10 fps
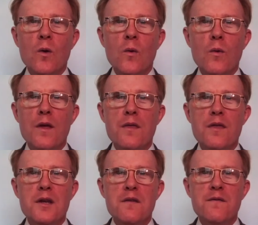with the
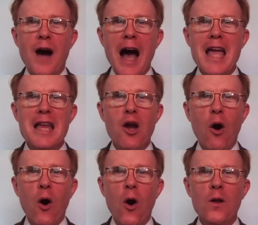divine
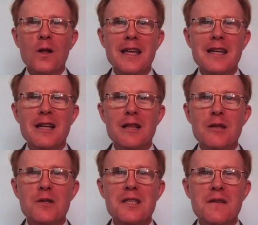
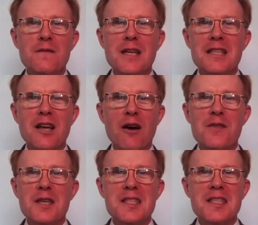all-inclusiveness of the
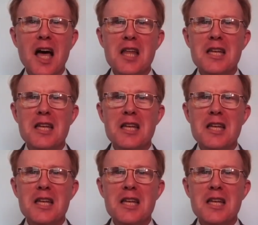sun.